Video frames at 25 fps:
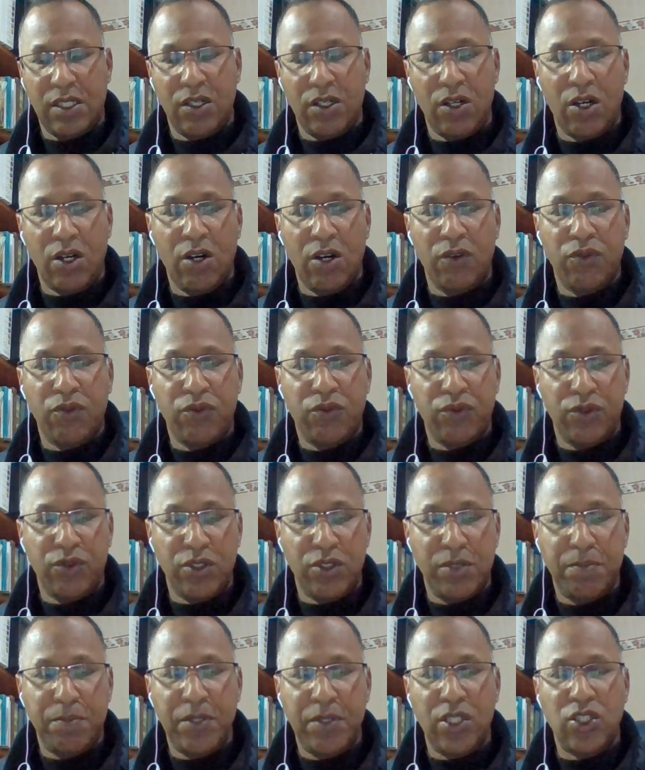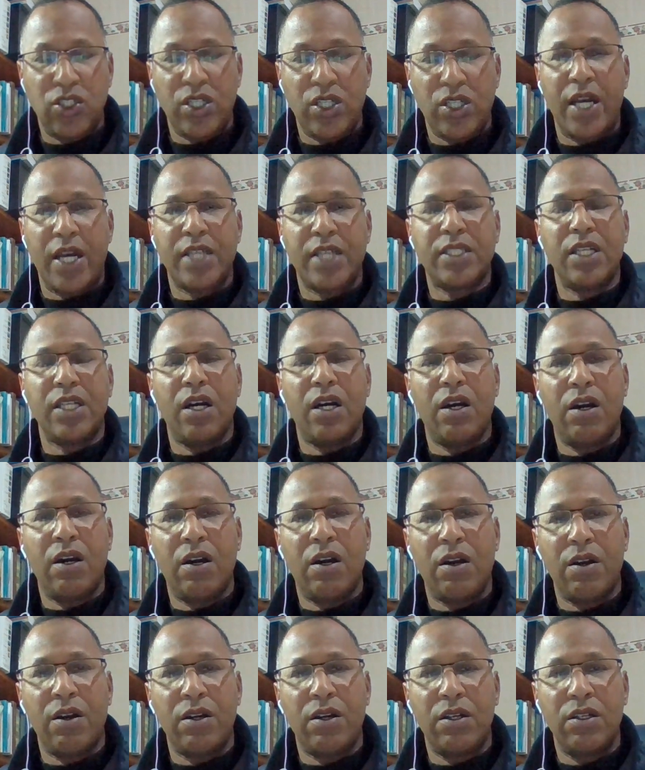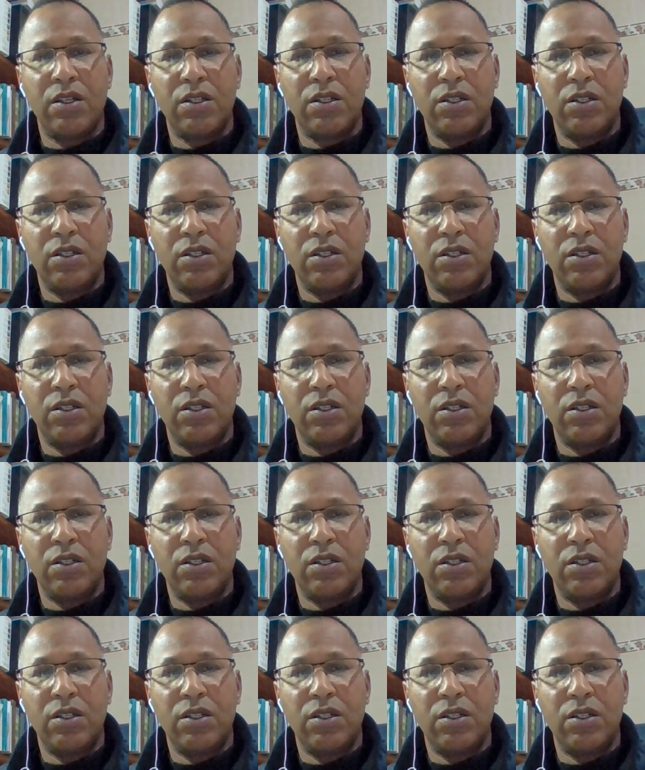of the speech act are